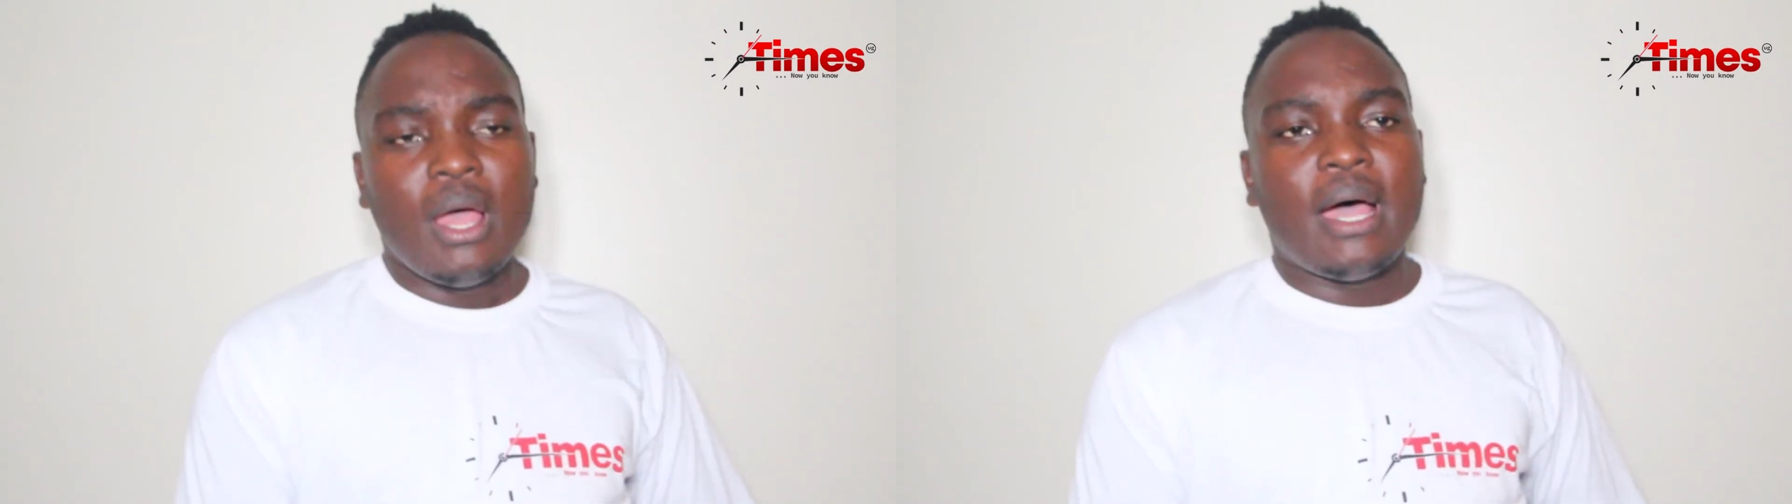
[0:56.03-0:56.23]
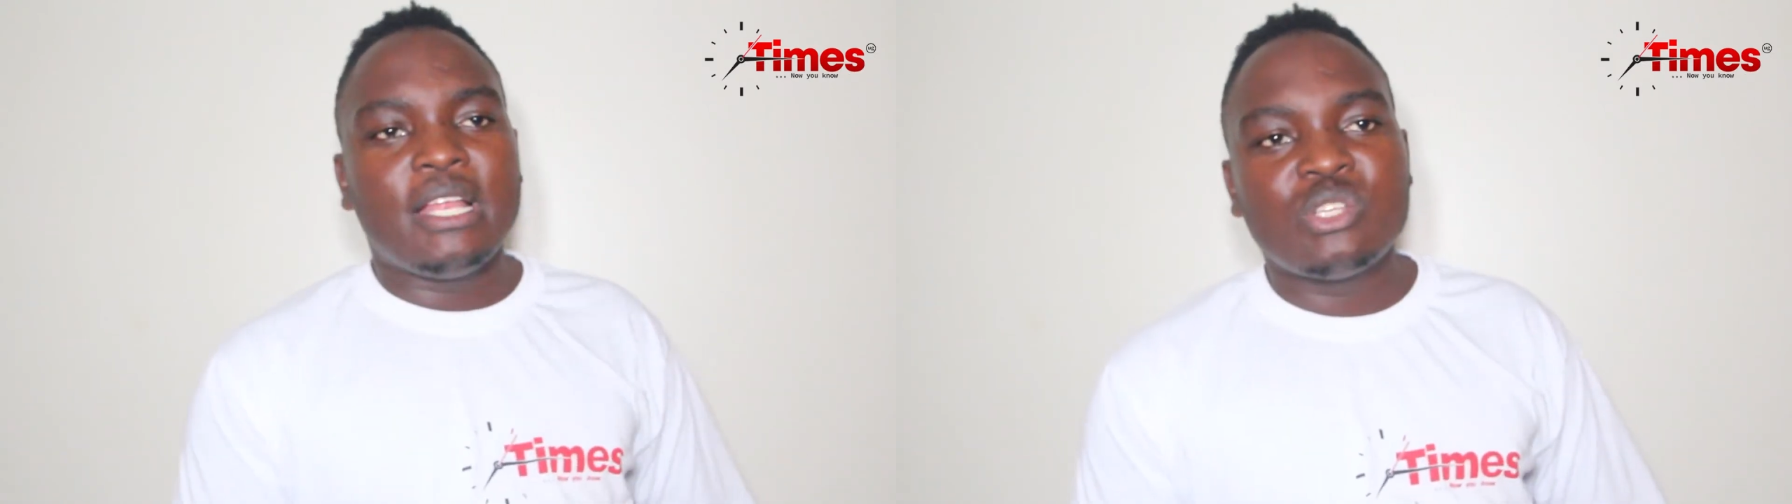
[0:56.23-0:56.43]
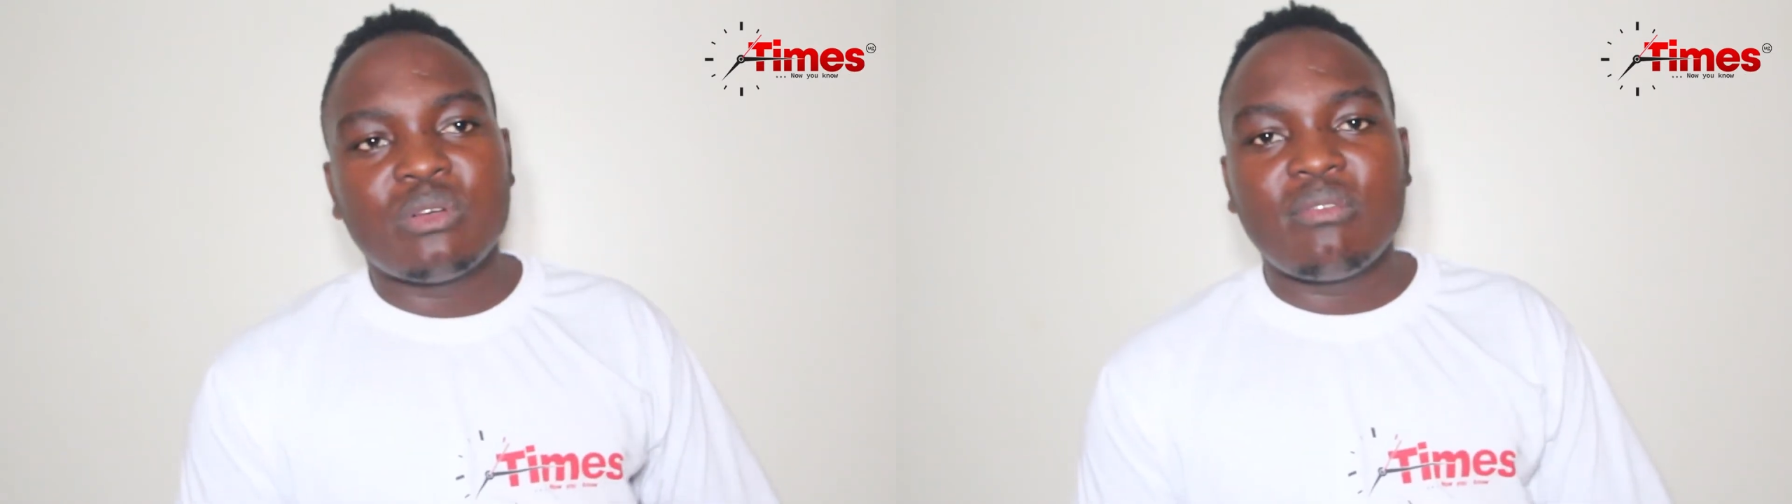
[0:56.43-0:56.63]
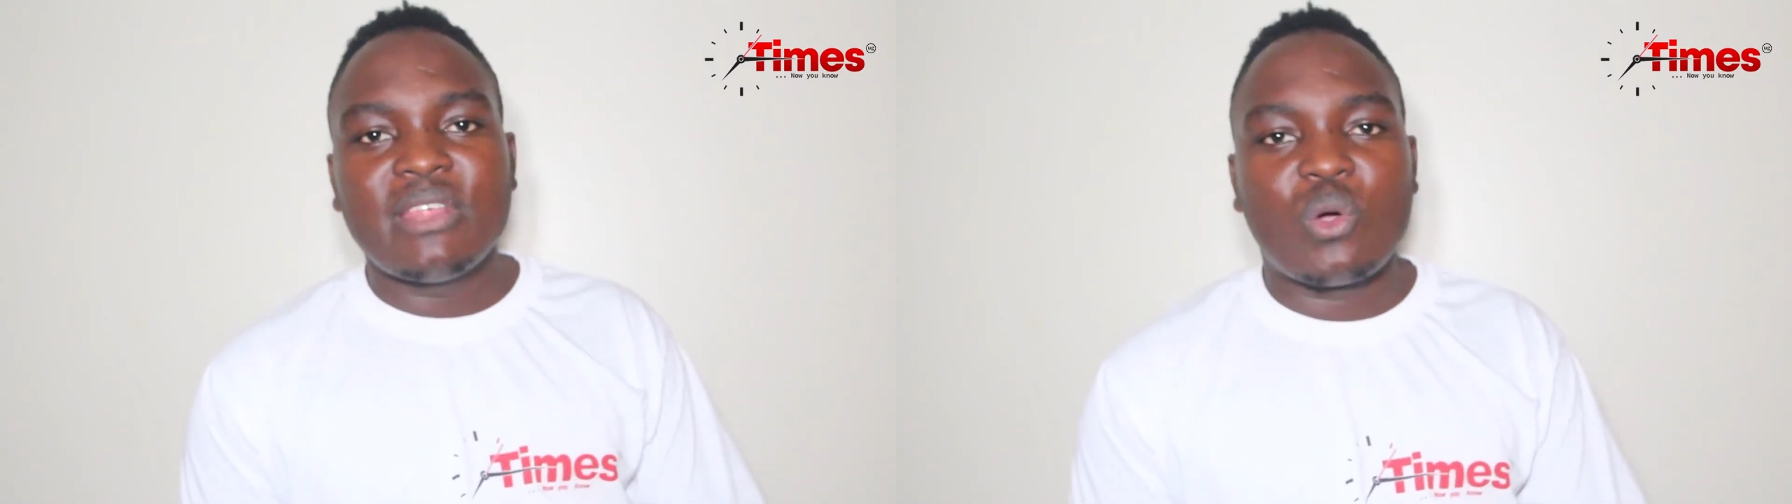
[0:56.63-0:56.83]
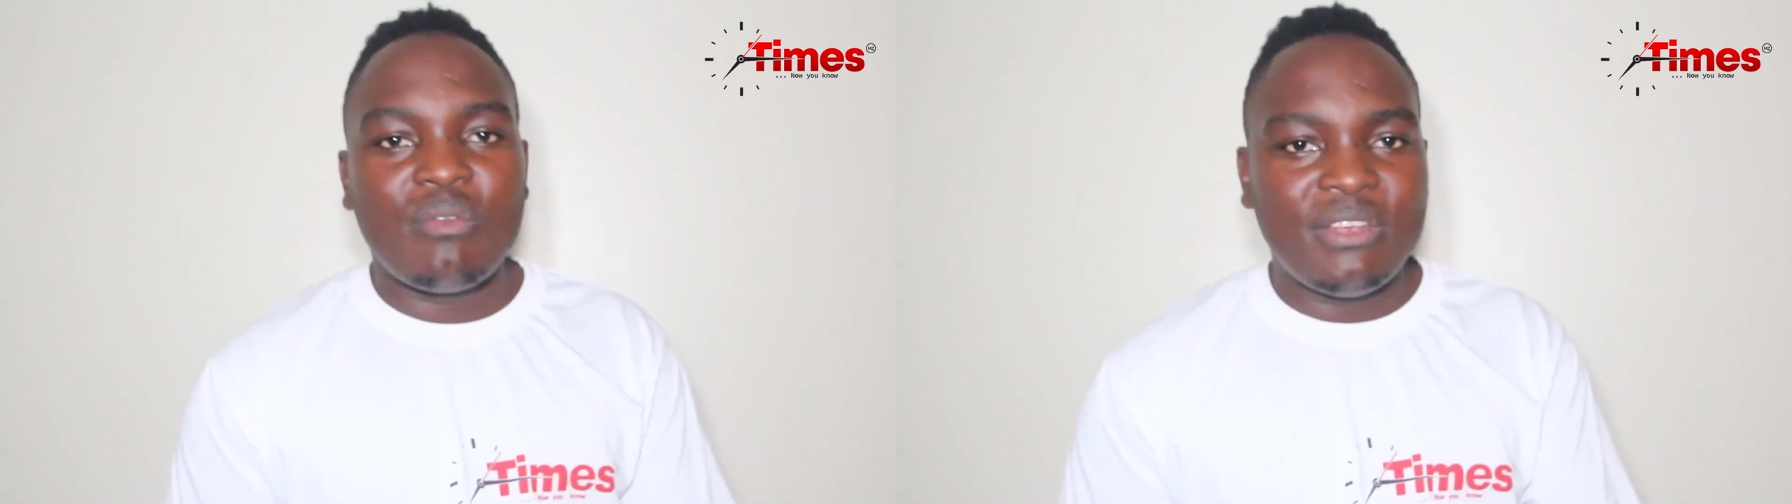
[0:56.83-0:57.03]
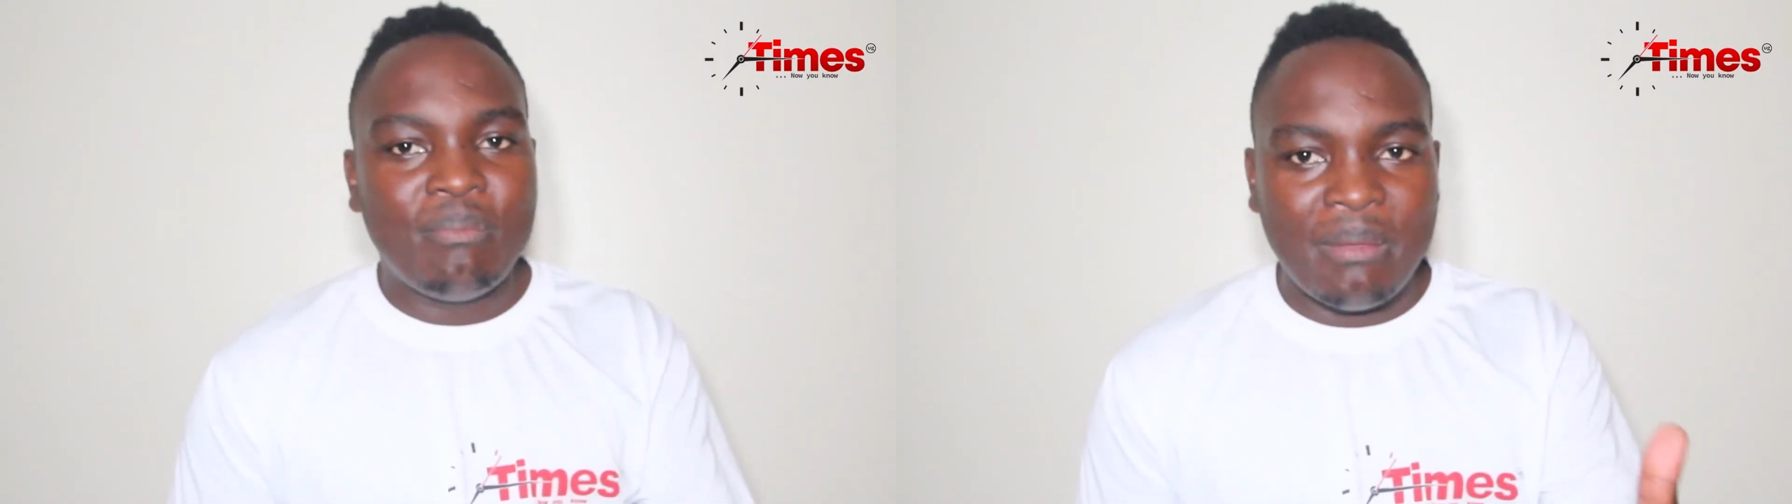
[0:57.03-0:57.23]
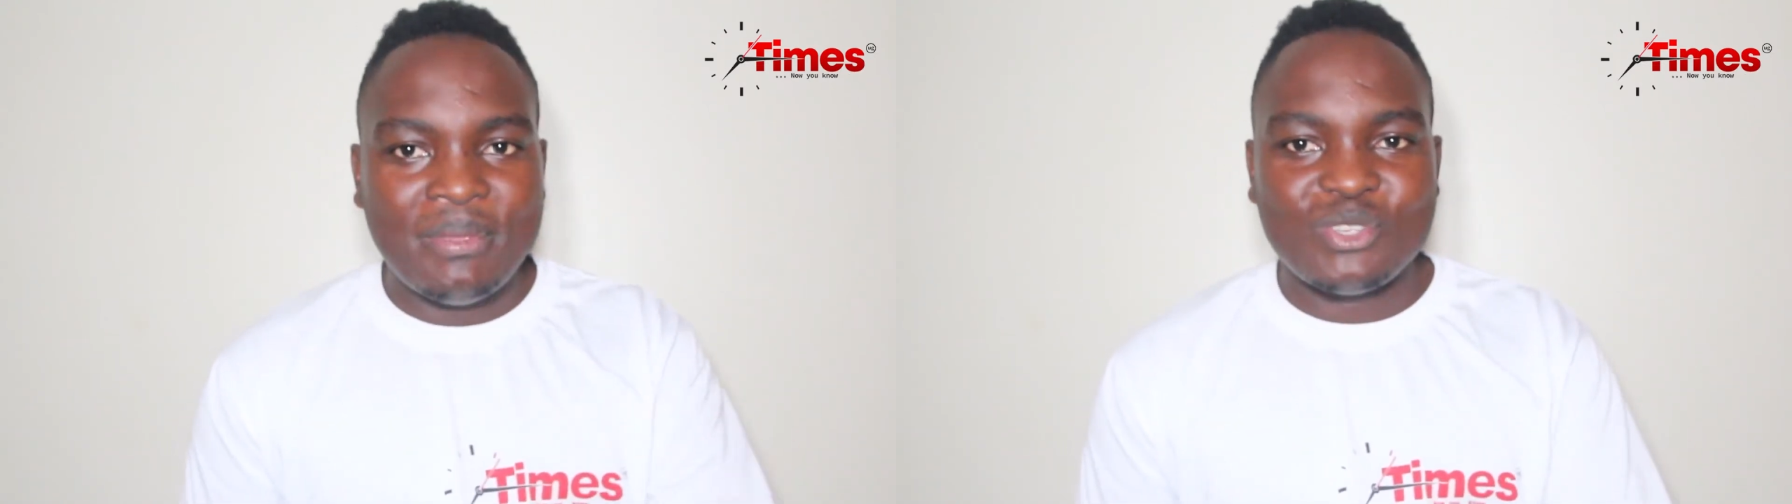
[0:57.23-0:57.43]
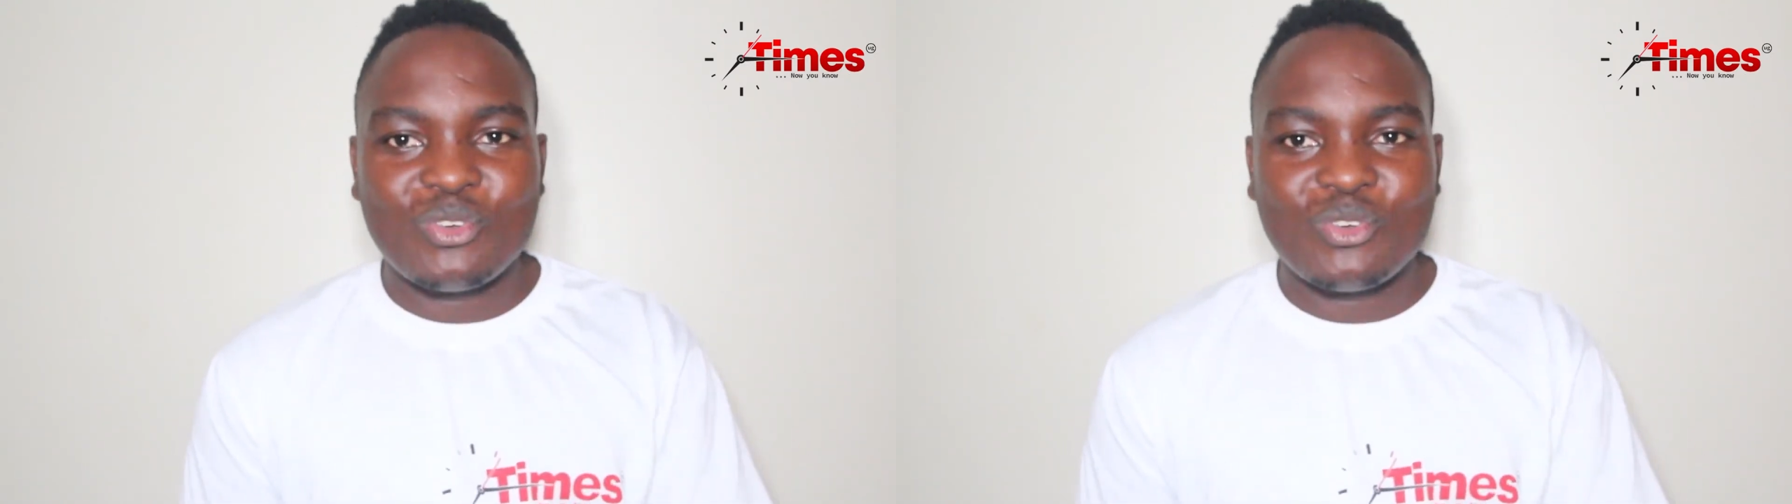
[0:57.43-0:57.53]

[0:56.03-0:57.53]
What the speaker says: And he's one of the COVID babies.